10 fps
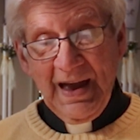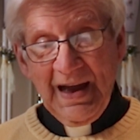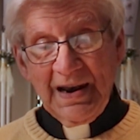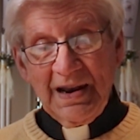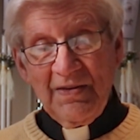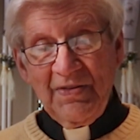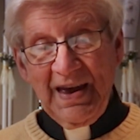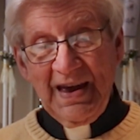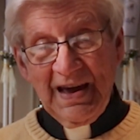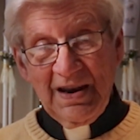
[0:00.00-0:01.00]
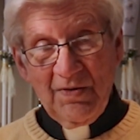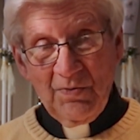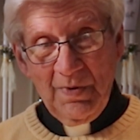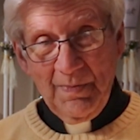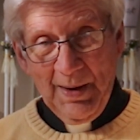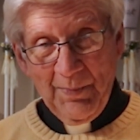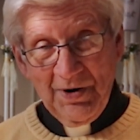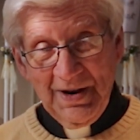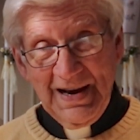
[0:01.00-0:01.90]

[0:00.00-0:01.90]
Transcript: and they had, remember,